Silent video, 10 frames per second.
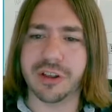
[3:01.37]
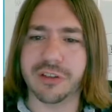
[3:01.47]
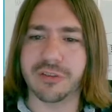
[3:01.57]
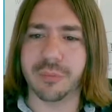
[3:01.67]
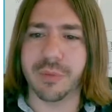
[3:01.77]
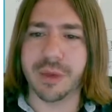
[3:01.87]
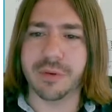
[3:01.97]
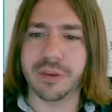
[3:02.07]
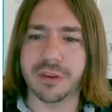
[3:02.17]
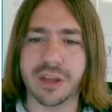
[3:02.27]
as
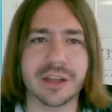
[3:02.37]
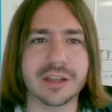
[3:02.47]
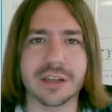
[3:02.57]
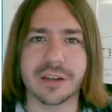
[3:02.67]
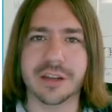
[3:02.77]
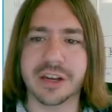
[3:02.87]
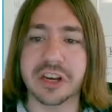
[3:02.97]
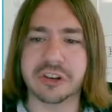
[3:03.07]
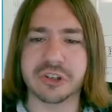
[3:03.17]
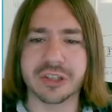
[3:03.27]
maybe uh, uh, an
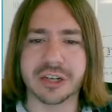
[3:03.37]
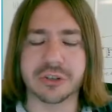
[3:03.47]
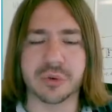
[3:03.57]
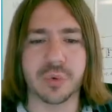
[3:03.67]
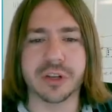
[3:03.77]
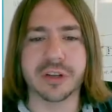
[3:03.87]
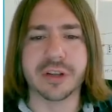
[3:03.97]
initial lecture would.